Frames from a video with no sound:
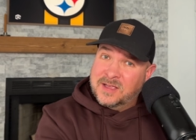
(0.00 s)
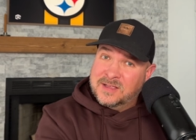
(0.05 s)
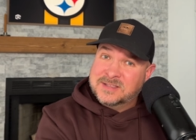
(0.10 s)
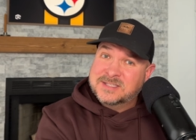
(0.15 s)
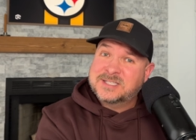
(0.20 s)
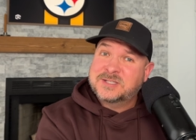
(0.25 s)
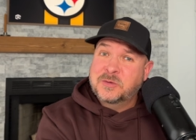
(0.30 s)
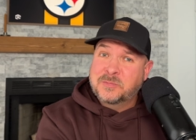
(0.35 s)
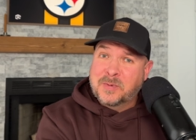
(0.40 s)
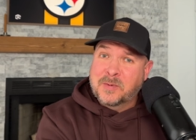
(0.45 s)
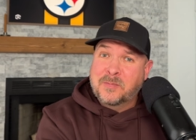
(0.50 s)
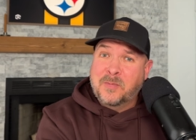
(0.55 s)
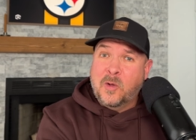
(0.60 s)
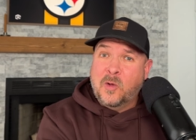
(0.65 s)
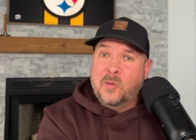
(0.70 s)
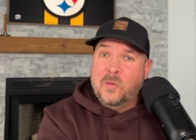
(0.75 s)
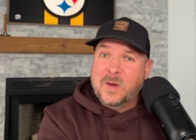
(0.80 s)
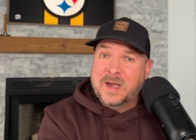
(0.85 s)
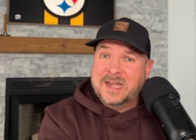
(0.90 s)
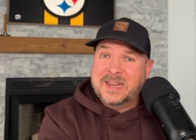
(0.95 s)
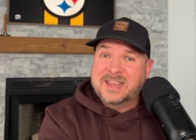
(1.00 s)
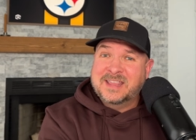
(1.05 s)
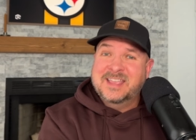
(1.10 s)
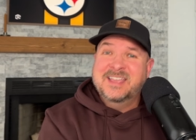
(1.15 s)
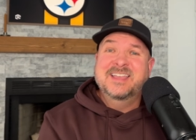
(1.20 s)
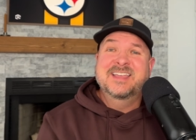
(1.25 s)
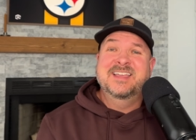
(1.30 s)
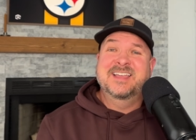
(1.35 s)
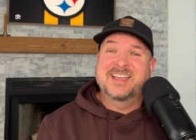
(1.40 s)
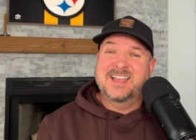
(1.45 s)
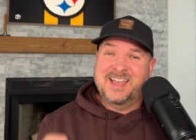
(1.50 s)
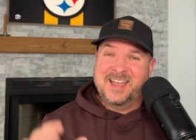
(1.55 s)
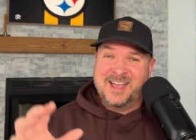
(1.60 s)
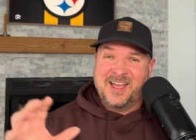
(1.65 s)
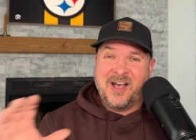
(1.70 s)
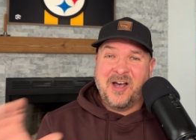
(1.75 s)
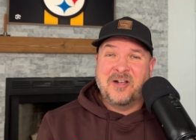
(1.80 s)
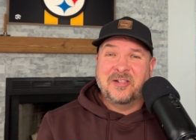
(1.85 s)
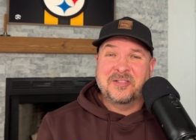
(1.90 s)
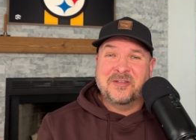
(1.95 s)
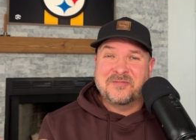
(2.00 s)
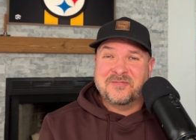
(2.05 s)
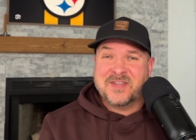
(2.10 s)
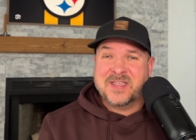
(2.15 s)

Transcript: Super Bowl winning Hall of